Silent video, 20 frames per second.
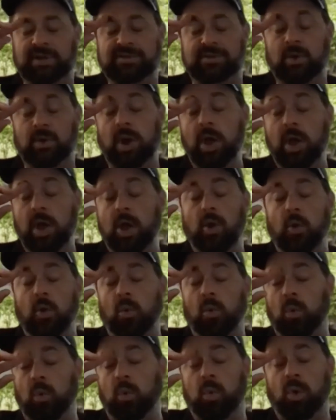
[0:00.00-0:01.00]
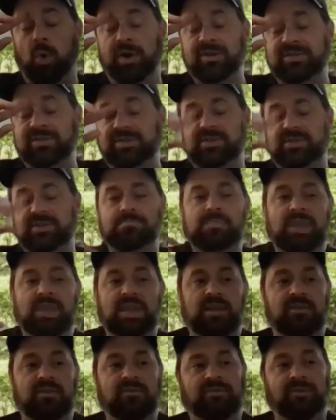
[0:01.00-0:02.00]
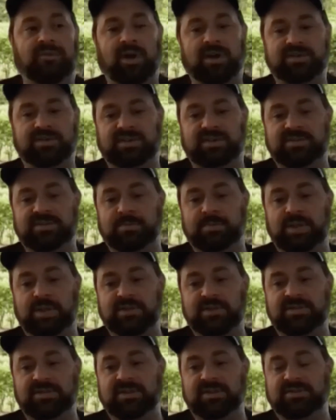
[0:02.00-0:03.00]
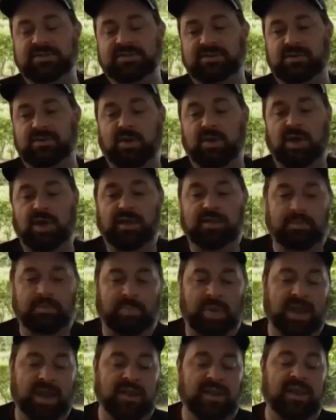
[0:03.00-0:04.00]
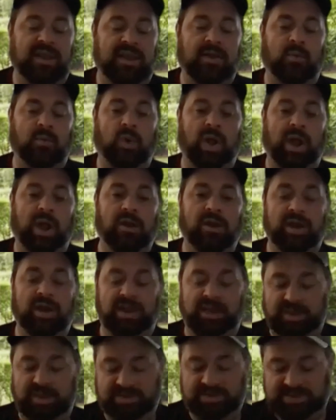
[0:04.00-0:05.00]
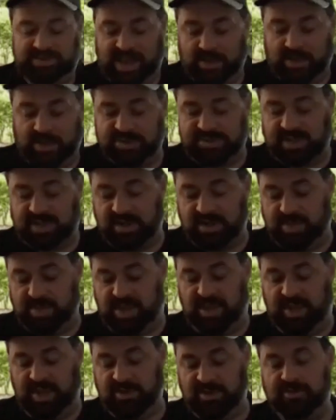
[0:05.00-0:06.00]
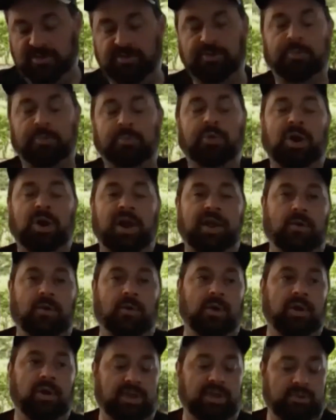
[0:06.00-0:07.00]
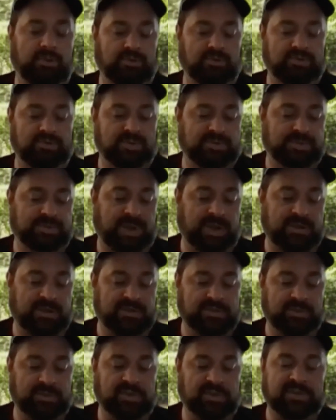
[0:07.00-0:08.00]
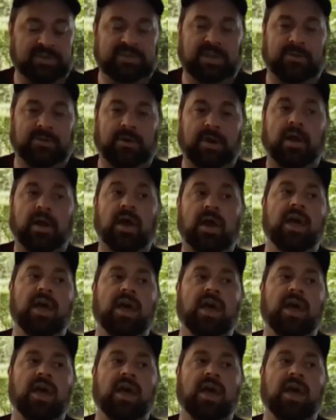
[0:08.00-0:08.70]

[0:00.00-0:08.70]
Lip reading: So what does this mean for us as a business, depending on where it is, how it's going to be handled, the priority, who's responsible, et cetera.